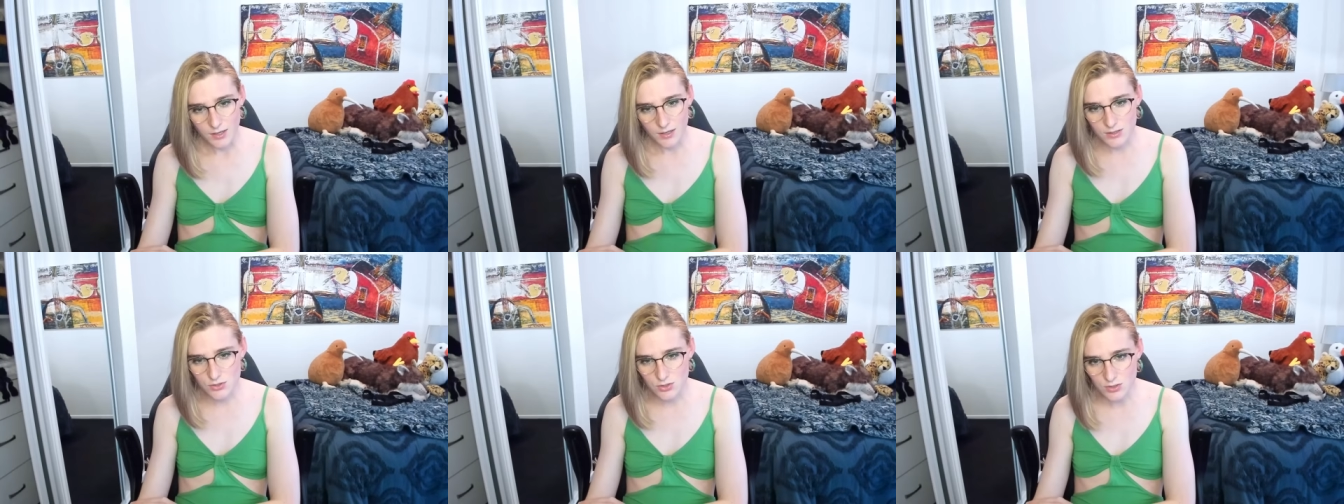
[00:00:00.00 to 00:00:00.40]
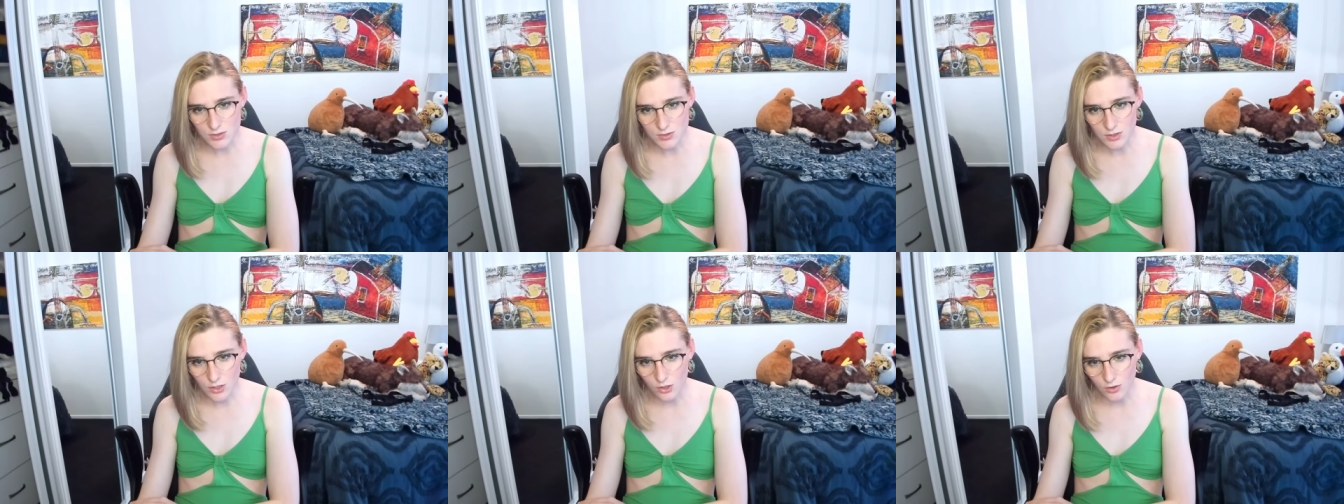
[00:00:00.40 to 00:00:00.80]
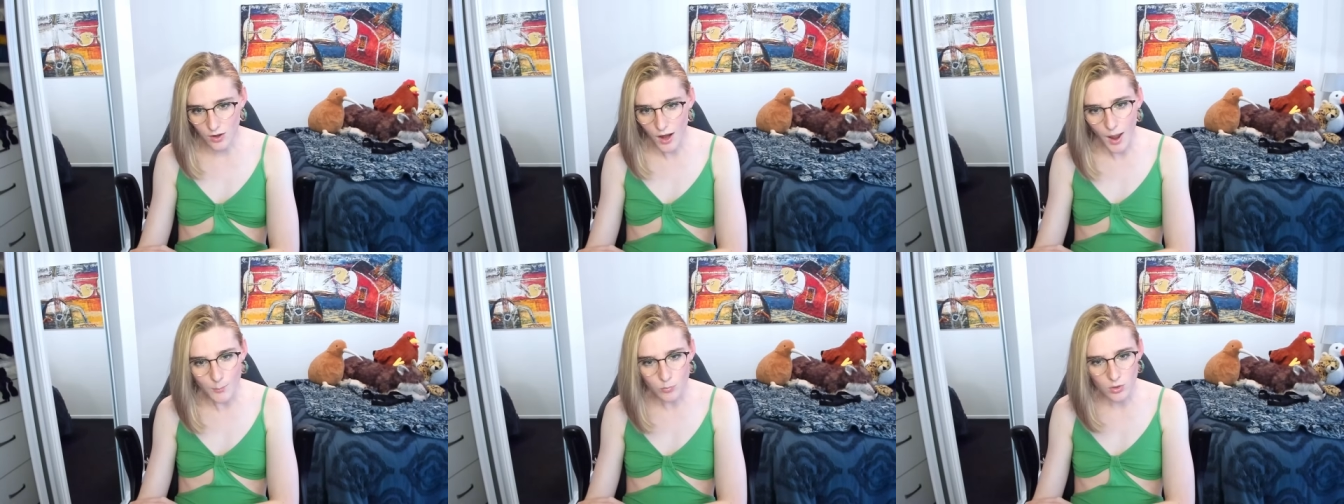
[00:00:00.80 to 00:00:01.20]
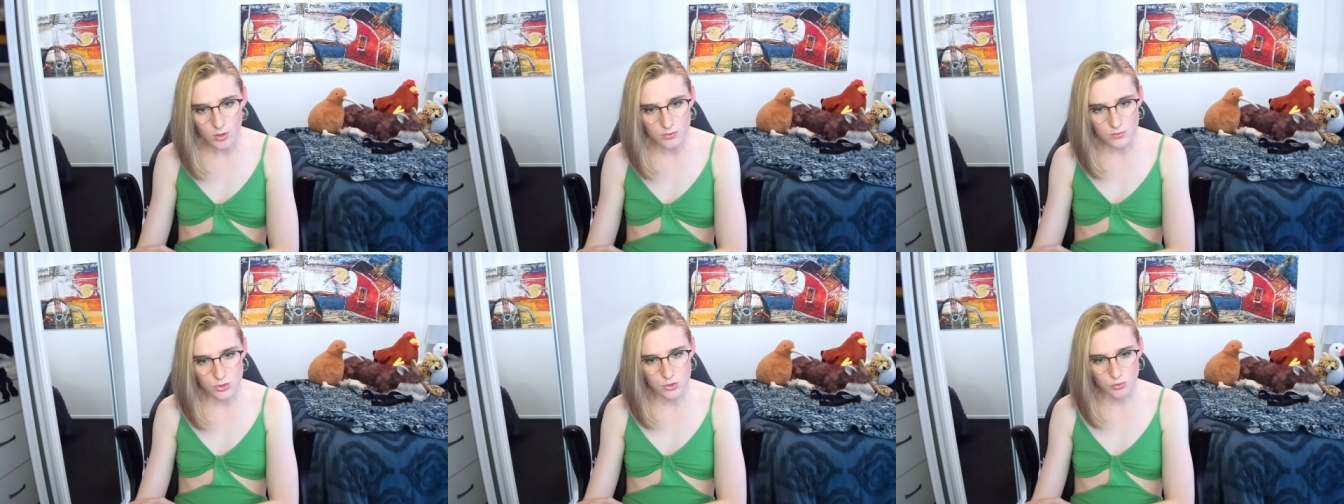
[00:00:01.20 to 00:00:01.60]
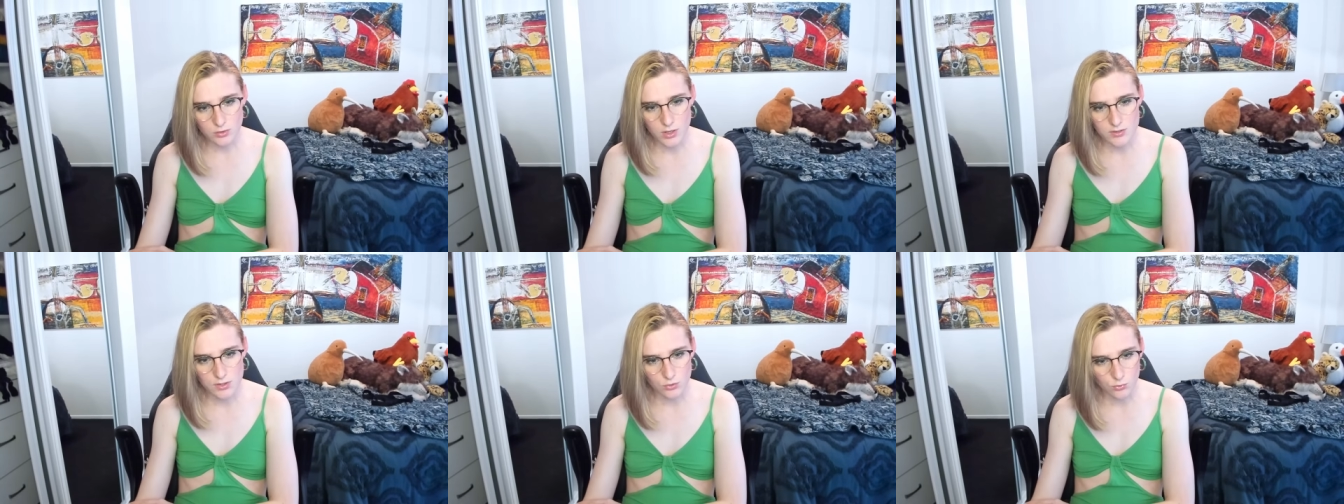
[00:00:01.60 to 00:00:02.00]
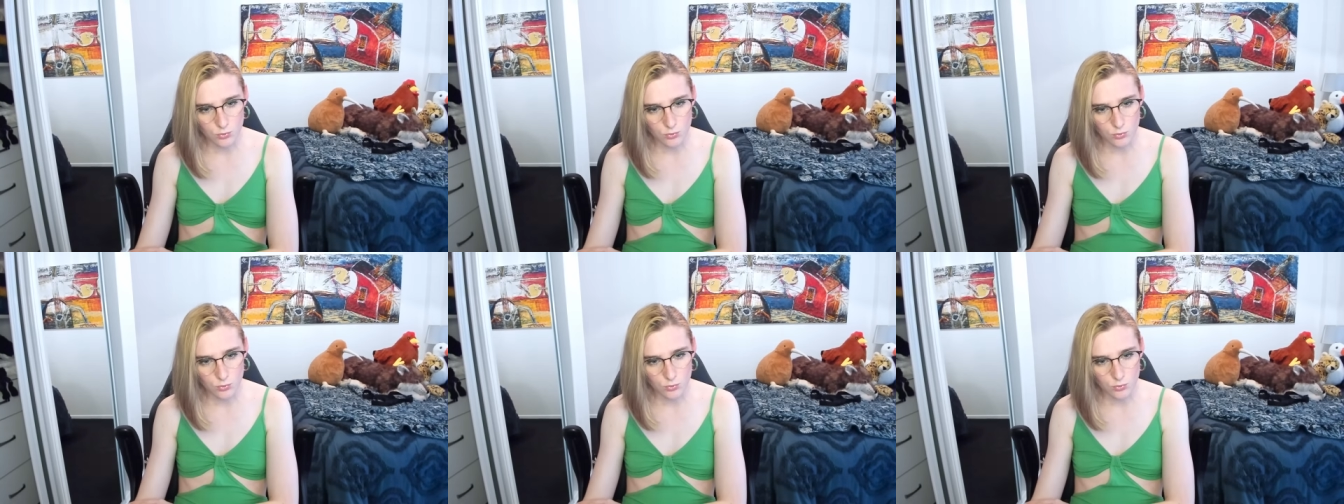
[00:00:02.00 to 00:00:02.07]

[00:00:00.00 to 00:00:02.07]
He's just a crab. I'm not even sure that's a